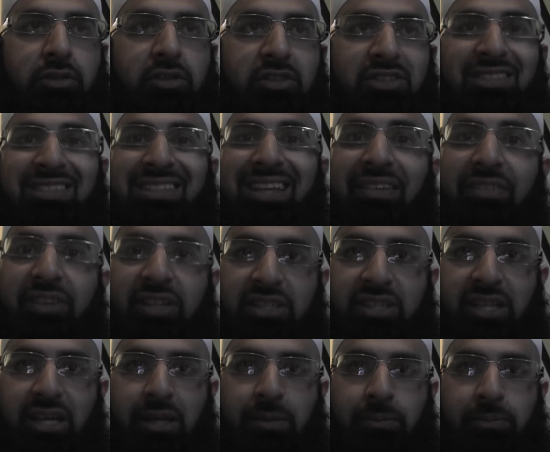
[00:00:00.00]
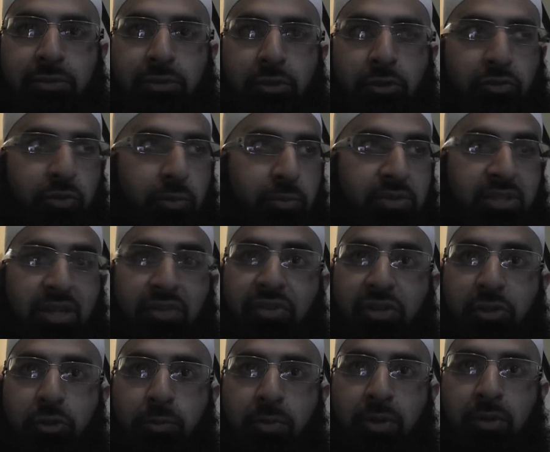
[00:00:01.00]
7 times. So from
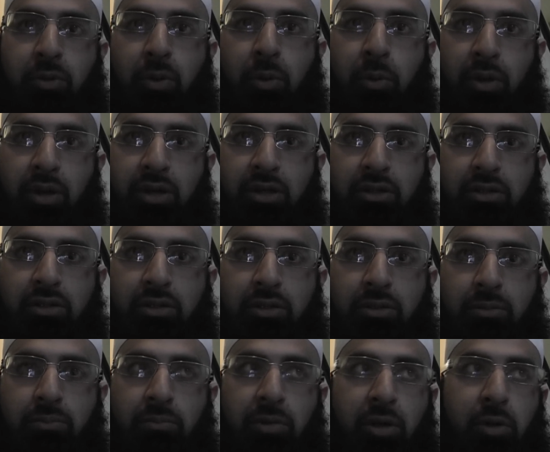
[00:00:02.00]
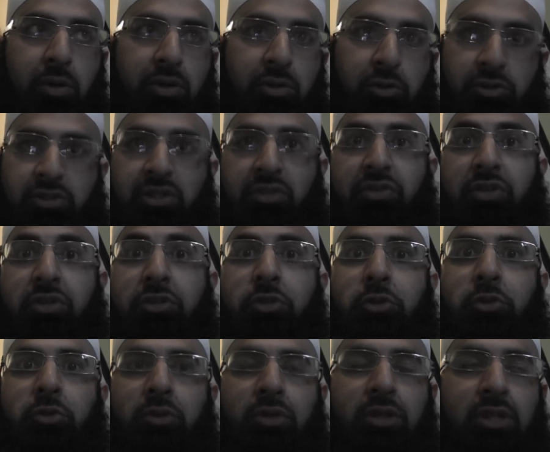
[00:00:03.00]
Safa to Marwa 1, Marwa to Safa
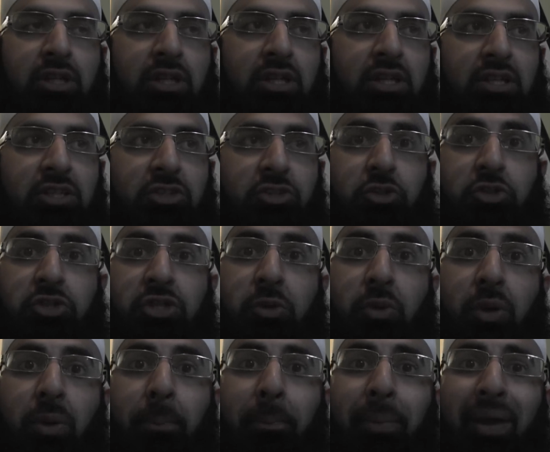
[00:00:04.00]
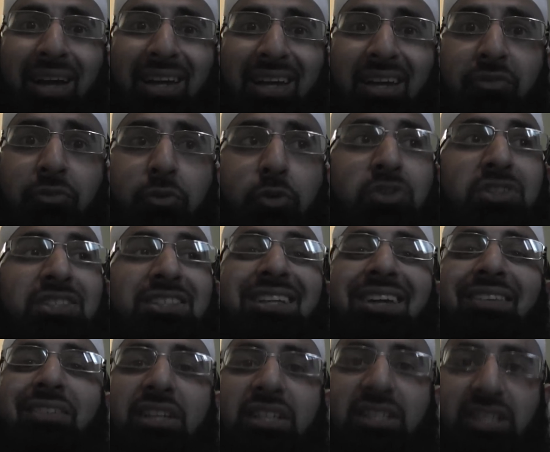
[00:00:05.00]
2. So she went back and forth
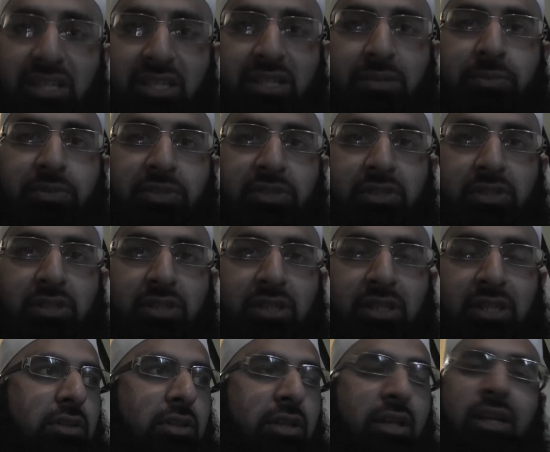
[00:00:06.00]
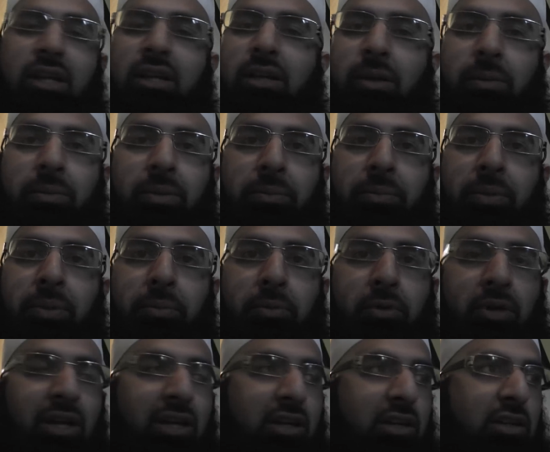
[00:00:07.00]
7 times. Yeah, I mean,
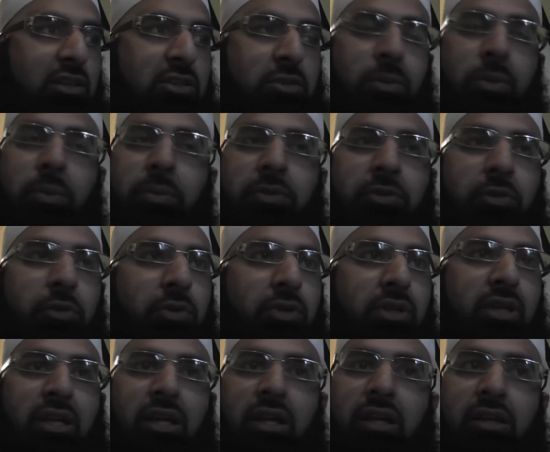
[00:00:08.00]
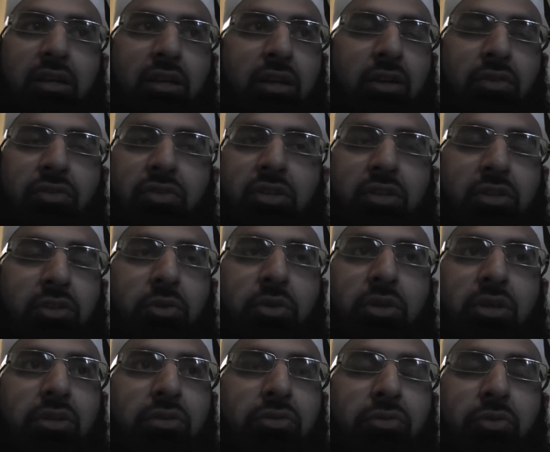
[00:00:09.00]
people like us, we were doing it. And after
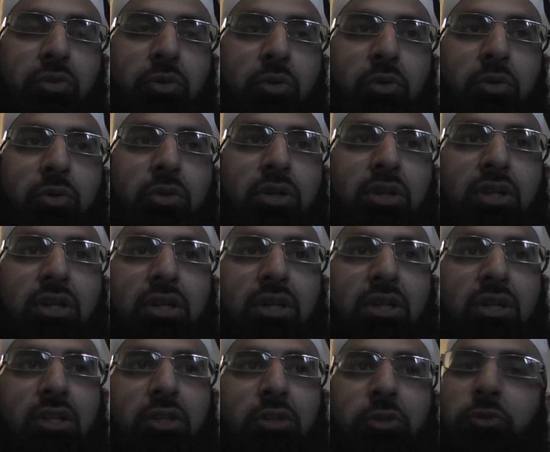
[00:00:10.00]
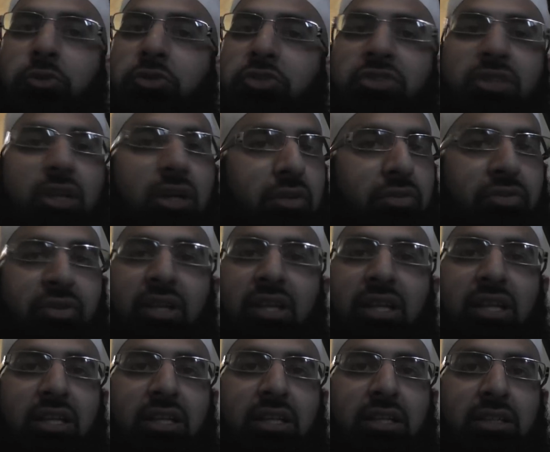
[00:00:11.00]
3, 4, you start
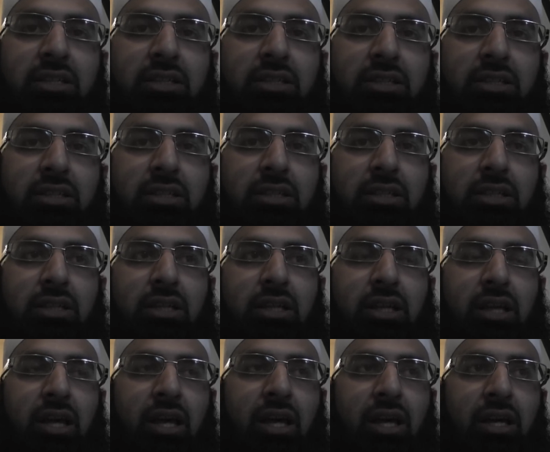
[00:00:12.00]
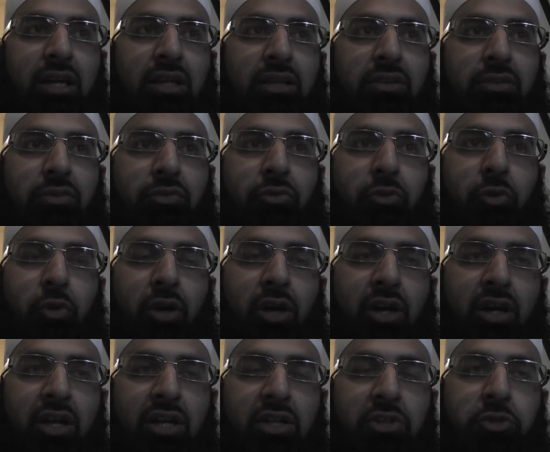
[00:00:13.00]
feeling it. And for
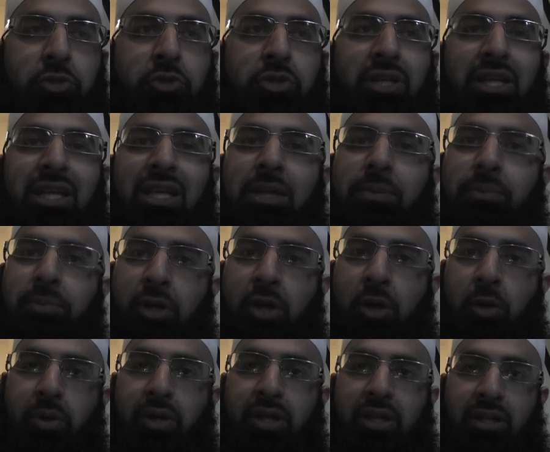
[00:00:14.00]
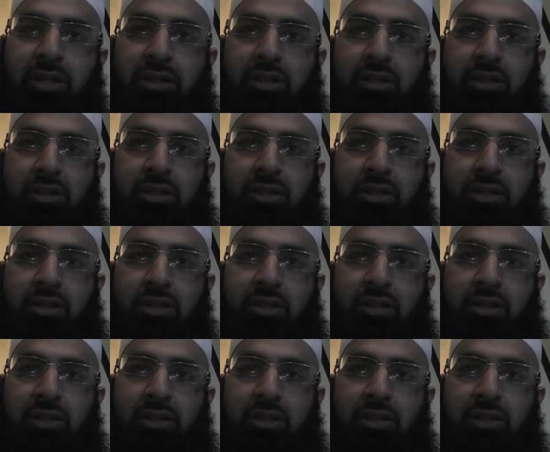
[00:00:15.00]
her to keep going,